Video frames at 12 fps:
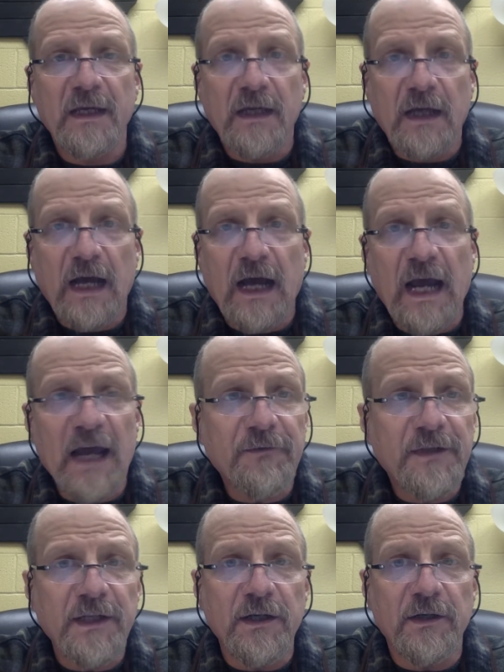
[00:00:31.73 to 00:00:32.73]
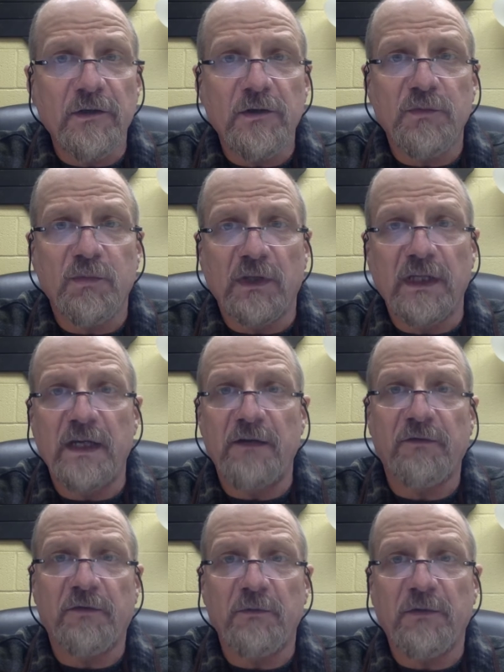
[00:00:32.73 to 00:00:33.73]
"I have, senators,
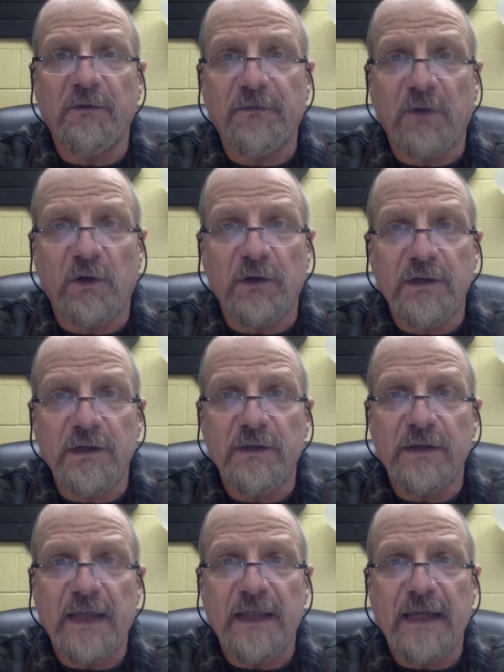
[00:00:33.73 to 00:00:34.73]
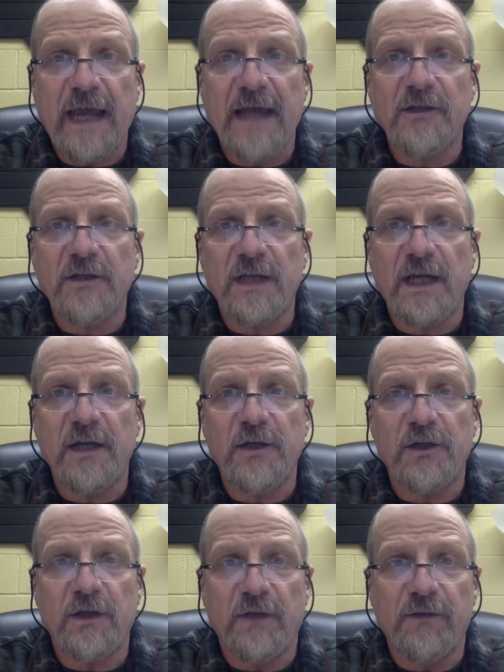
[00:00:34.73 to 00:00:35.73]
believed from the first that the
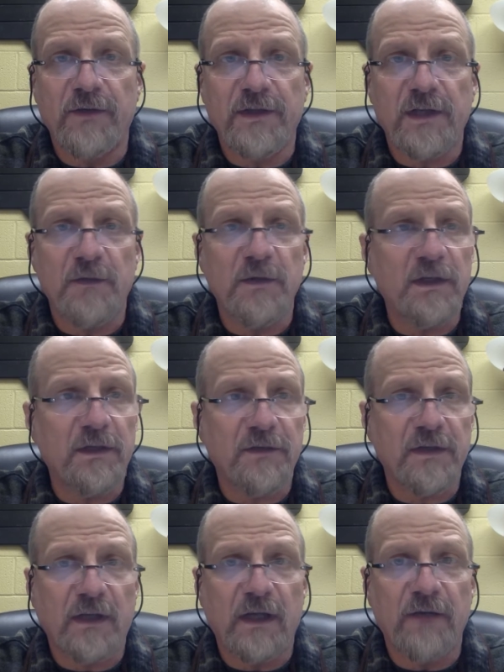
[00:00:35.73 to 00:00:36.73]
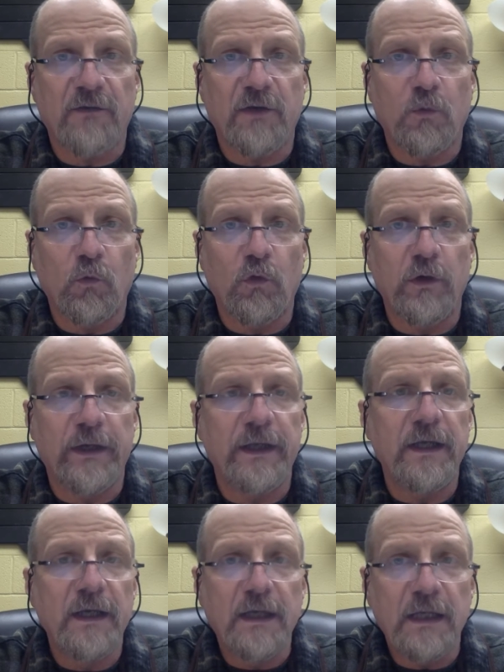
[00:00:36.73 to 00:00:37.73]
agitation of the subject of slavery would,
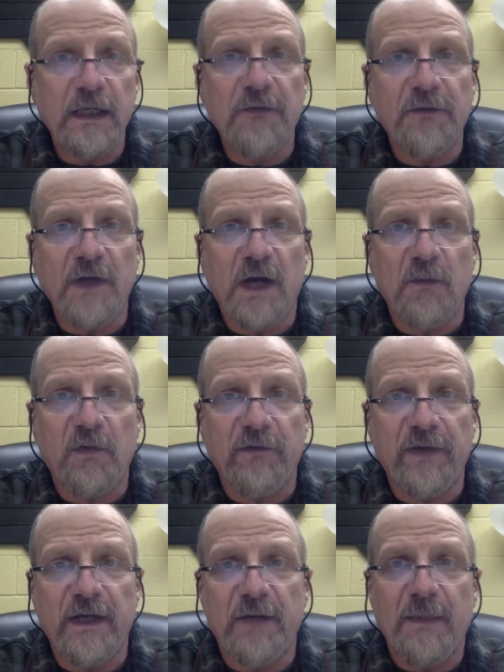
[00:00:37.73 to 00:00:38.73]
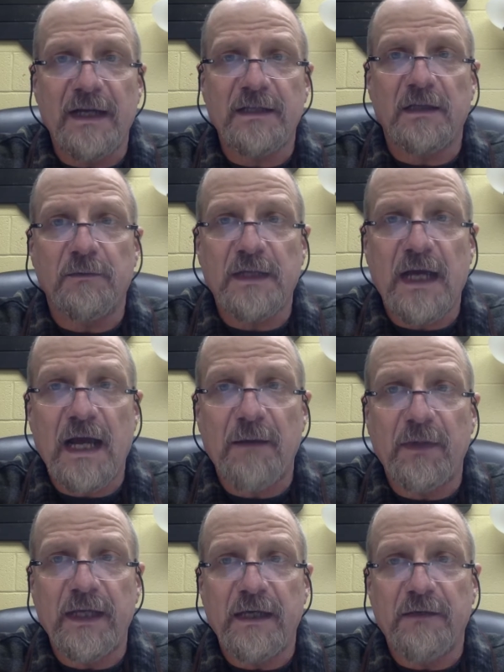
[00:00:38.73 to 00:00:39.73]
if not prevented by some
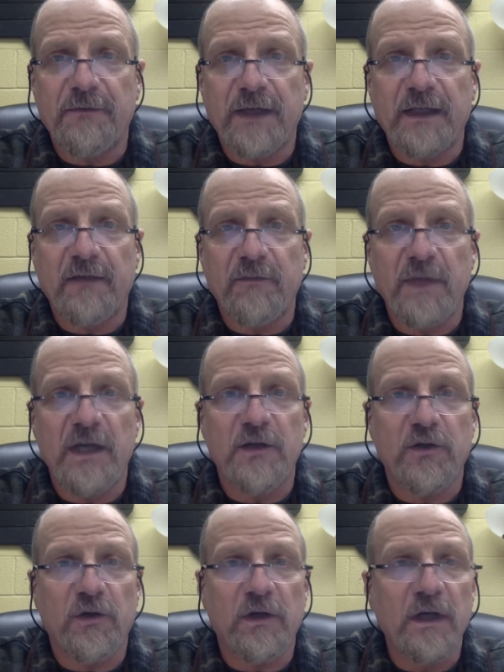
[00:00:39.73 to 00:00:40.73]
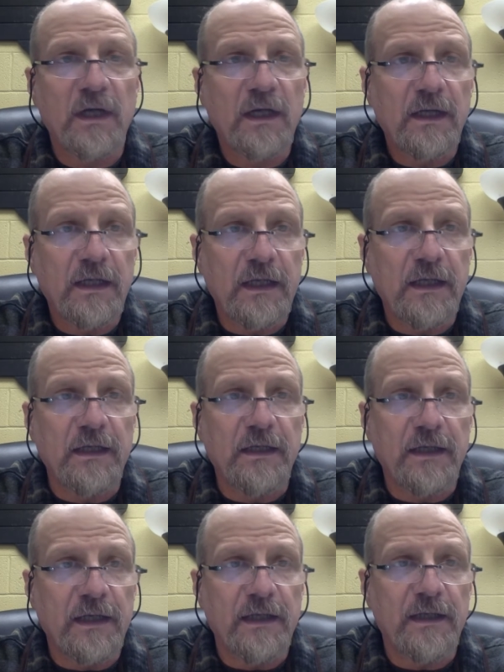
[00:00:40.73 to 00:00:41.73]
timely and effective measure,
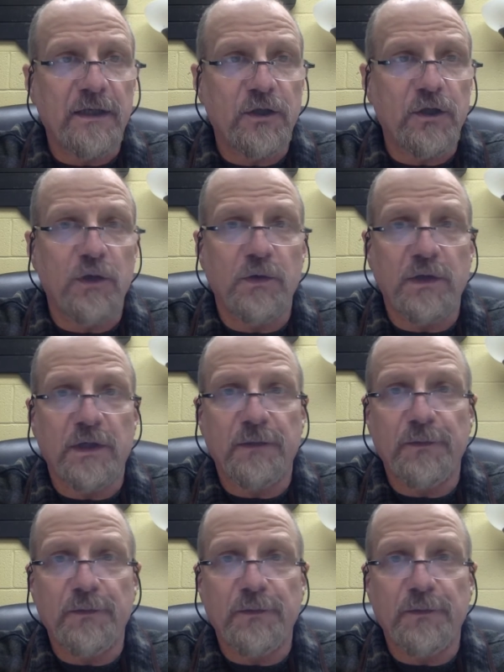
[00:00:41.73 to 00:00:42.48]
end in disunion.